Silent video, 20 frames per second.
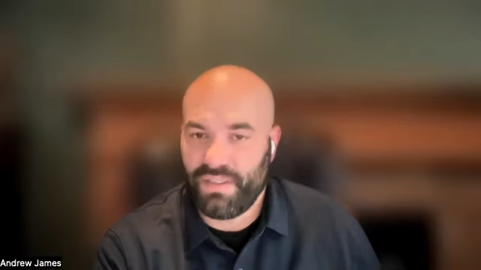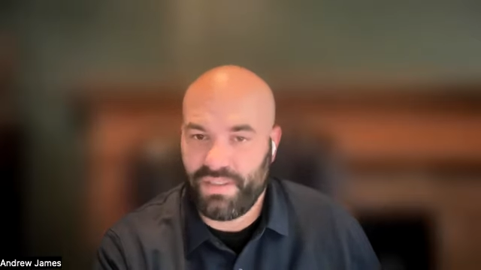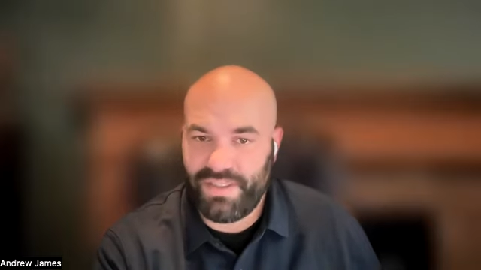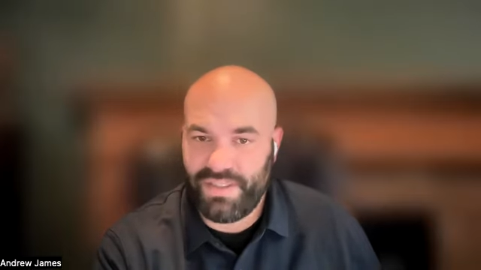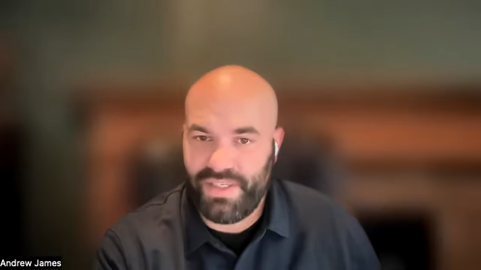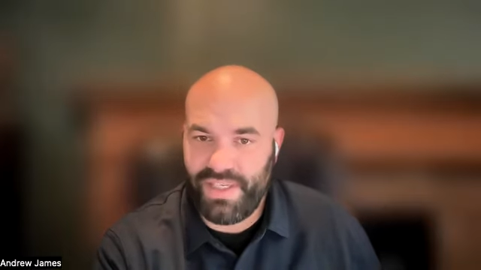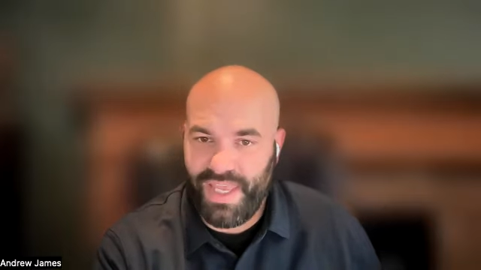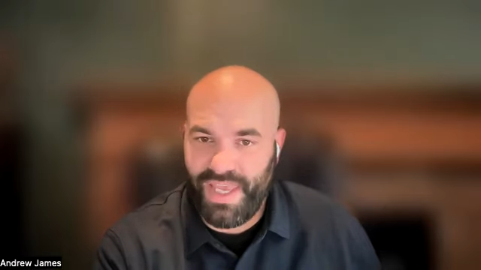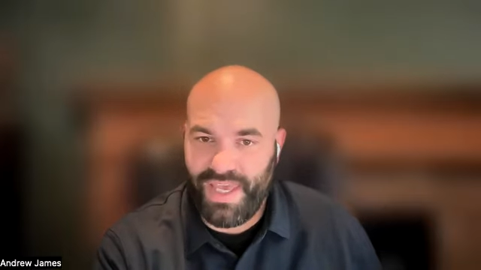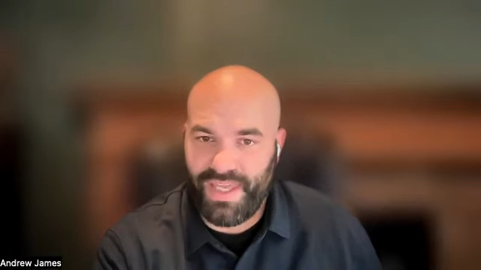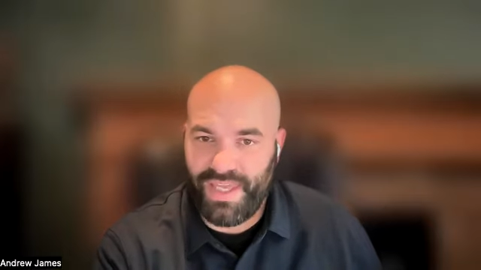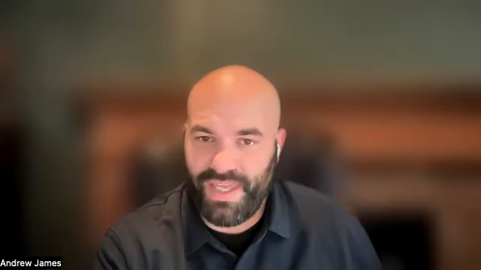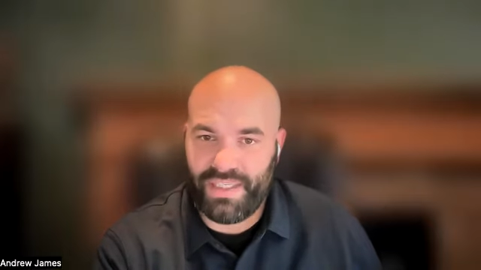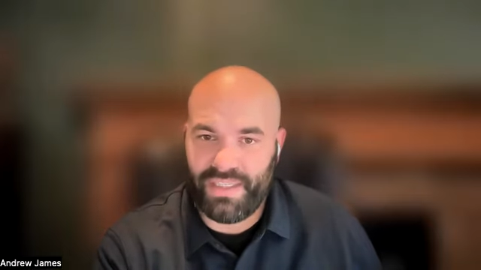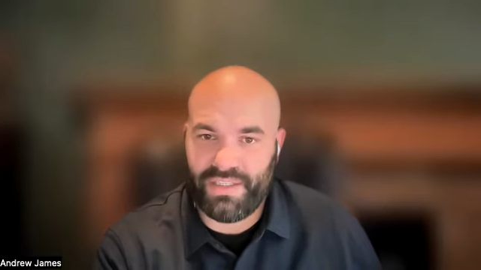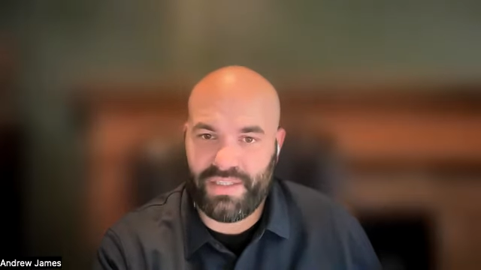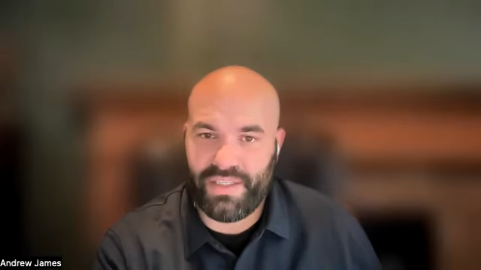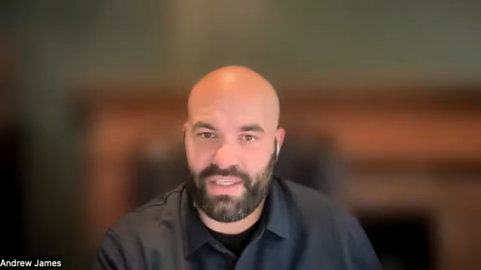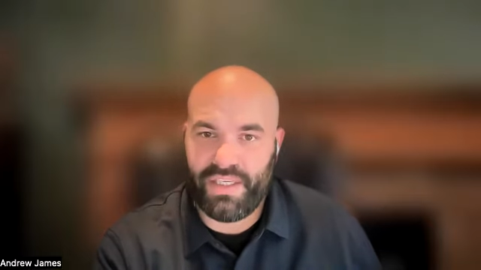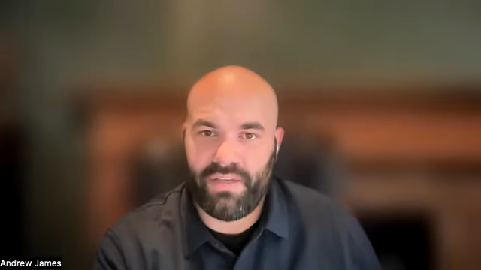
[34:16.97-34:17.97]
constantly
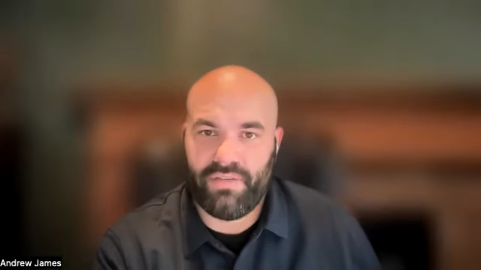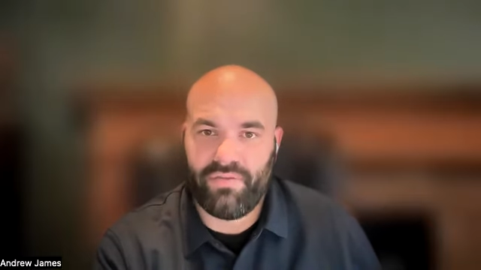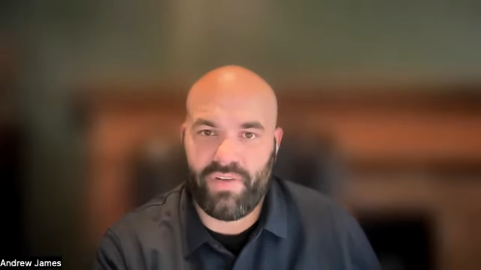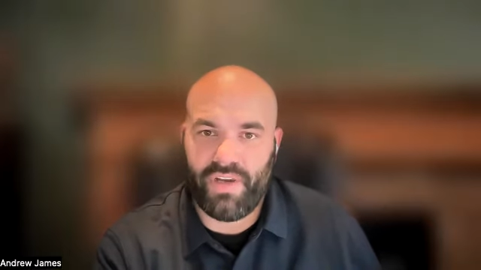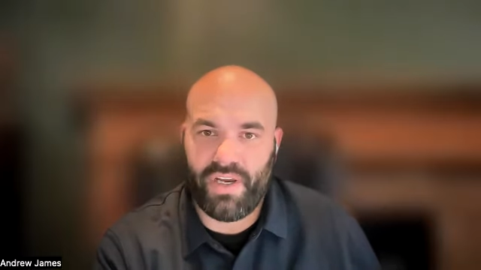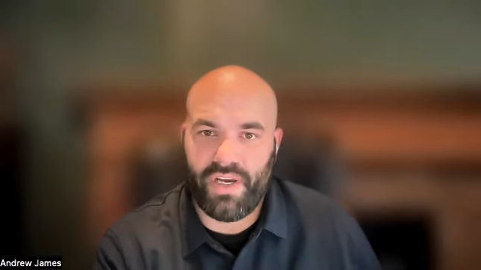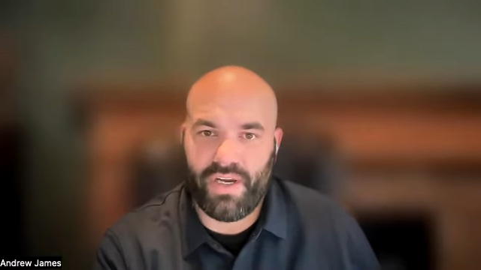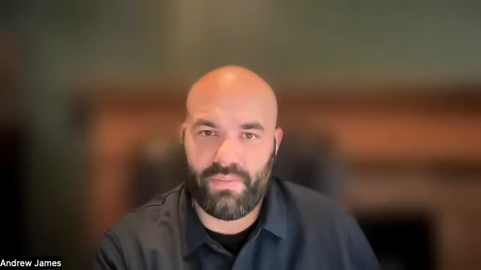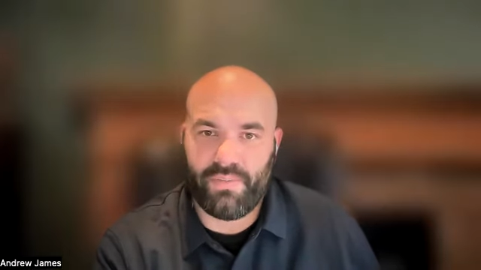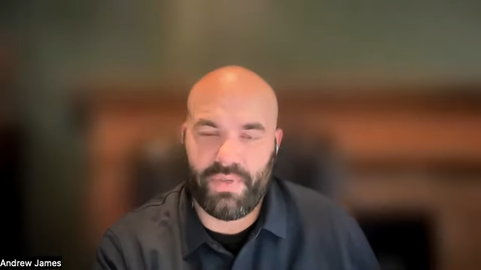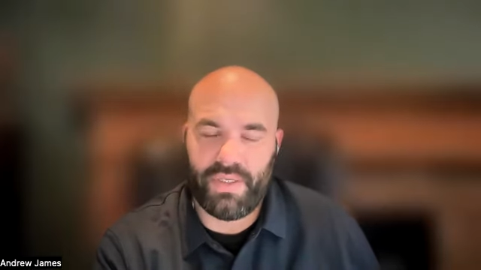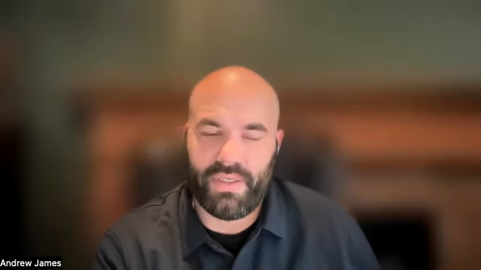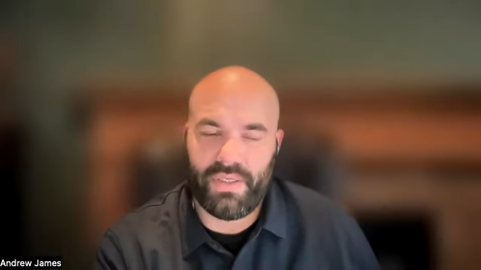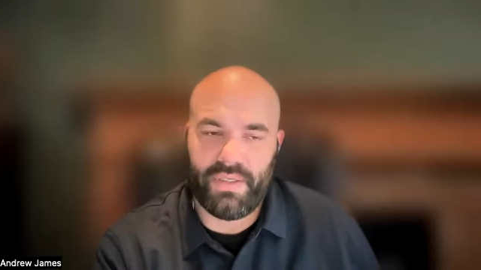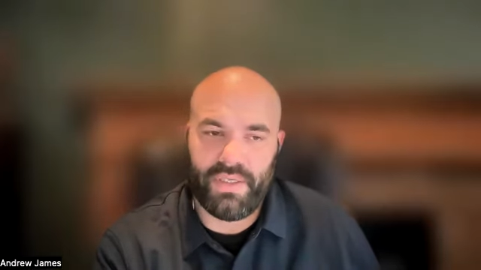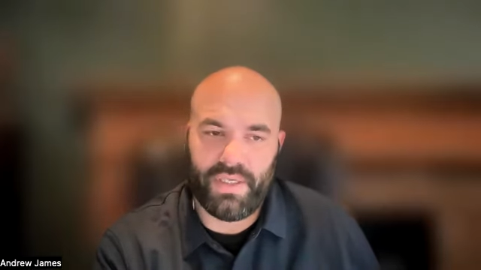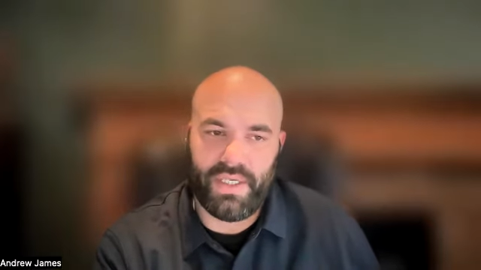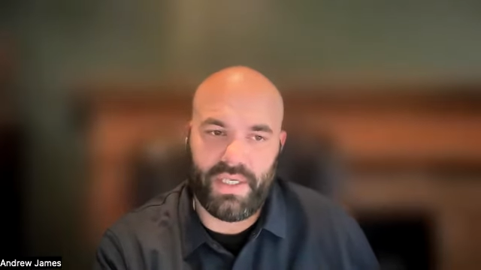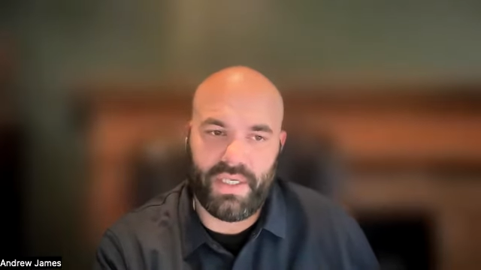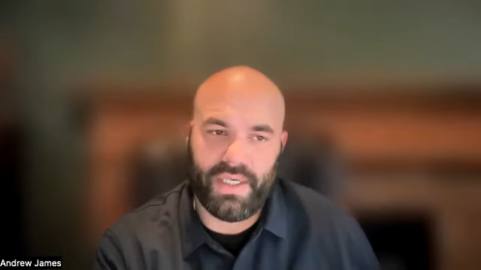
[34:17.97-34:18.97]
scanning the
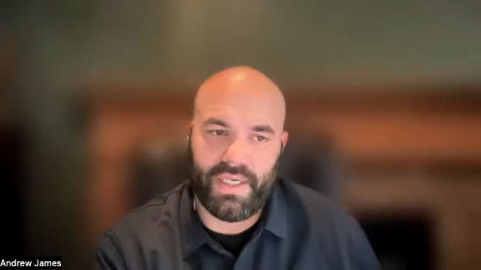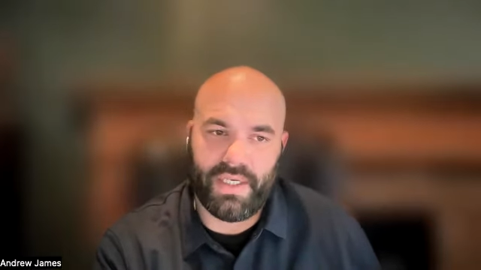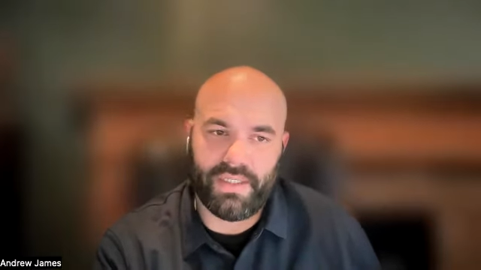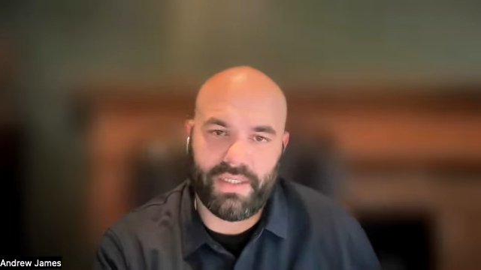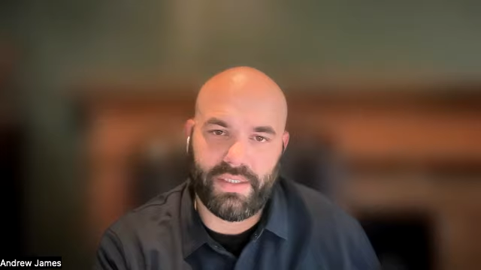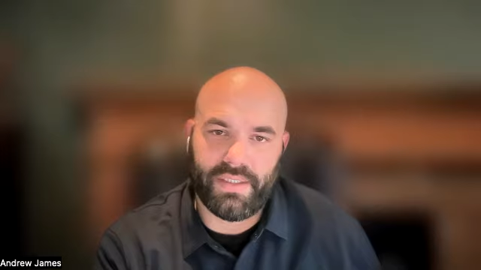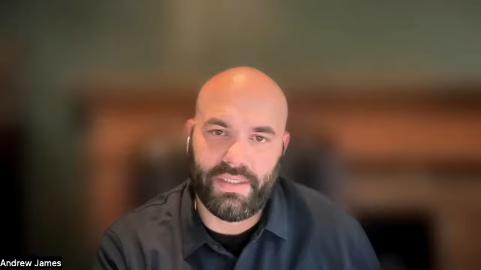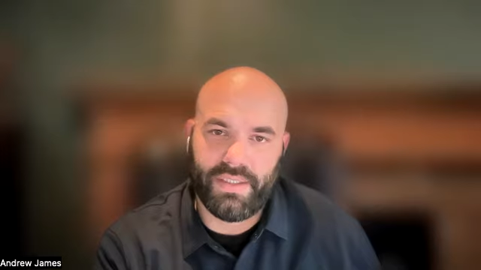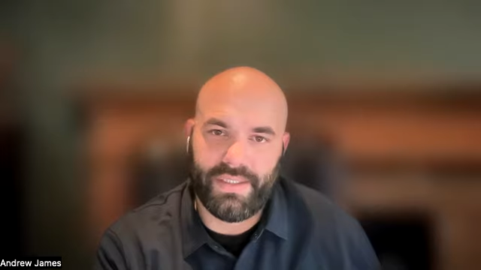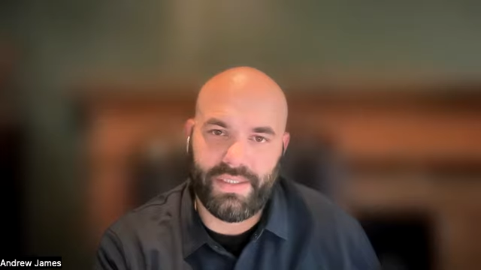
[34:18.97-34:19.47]
environment and